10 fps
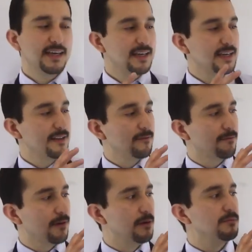taken
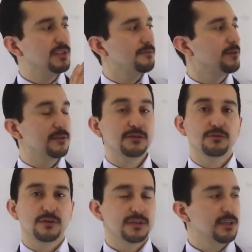from different
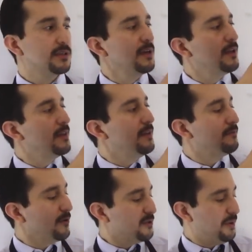sources. The
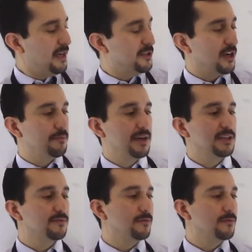first page on page